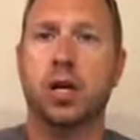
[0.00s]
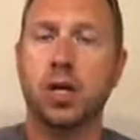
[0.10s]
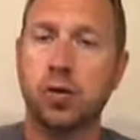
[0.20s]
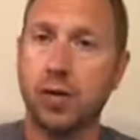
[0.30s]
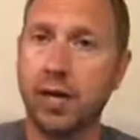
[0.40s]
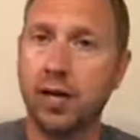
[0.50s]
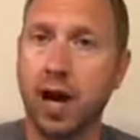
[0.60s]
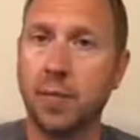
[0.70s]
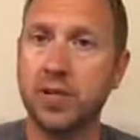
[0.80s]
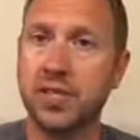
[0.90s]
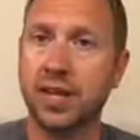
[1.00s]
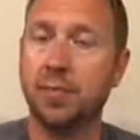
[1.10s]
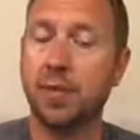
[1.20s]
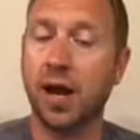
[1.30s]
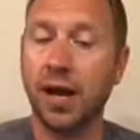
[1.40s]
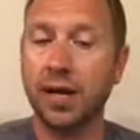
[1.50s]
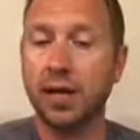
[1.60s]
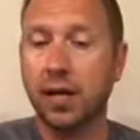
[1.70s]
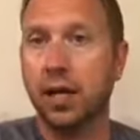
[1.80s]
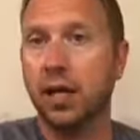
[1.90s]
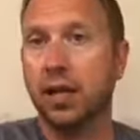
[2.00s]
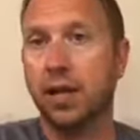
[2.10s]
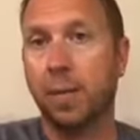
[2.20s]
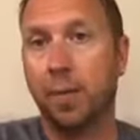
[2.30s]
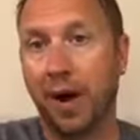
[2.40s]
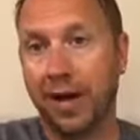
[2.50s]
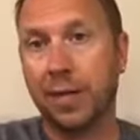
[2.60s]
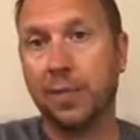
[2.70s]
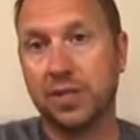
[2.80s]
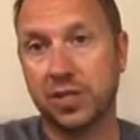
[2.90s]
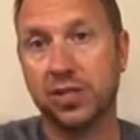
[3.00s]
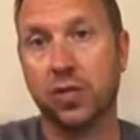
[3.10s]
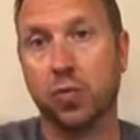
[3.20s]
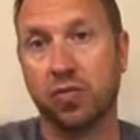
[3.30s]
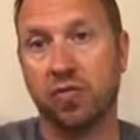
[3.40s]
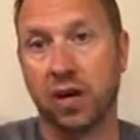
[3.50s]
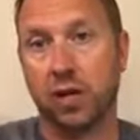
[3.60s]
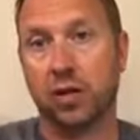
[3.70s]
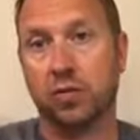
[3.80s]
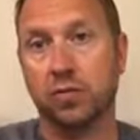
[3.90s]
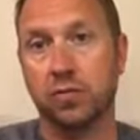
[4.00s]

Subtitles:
You create a calmer state of mind, the body position will follow.